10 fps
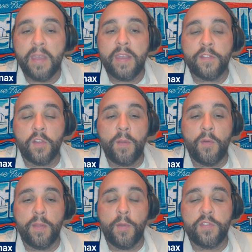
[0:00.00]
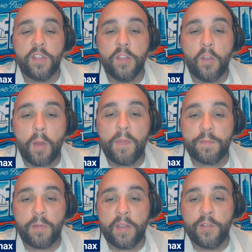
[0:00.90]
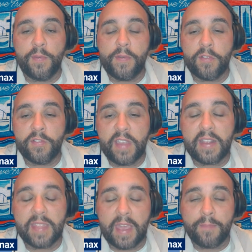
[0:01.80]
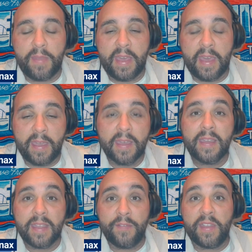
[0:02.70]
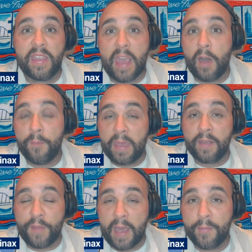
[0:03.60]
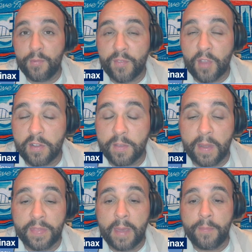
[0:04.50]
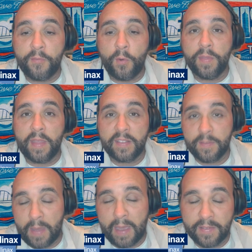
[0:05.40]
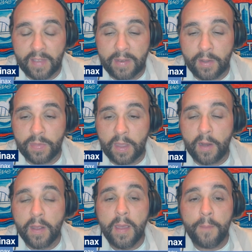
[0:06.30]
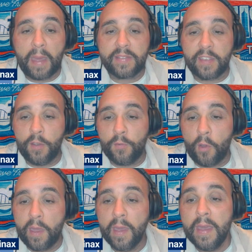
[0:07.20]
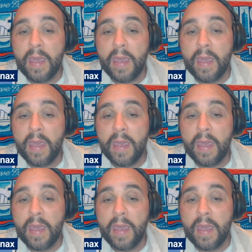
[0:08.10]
He's going to be one of the most enormous players we've ever seen in the NBA, giving Yao Ming vibes. We've talked about that before. That's my side note there. Back to Gilroy.